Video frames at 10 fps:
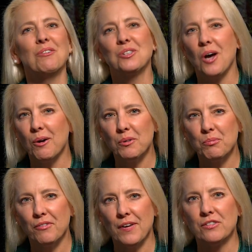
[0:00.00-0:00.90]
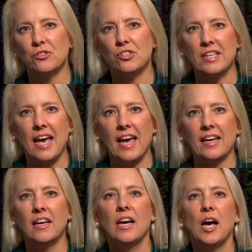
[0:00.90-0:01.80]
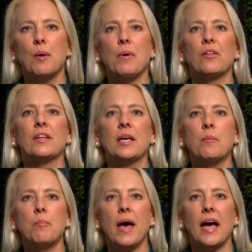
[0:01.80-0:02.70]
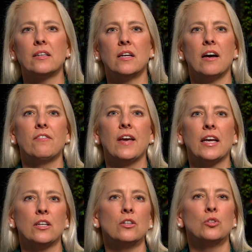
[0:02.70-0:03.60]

we'll talk with Professor Zang about the impact of a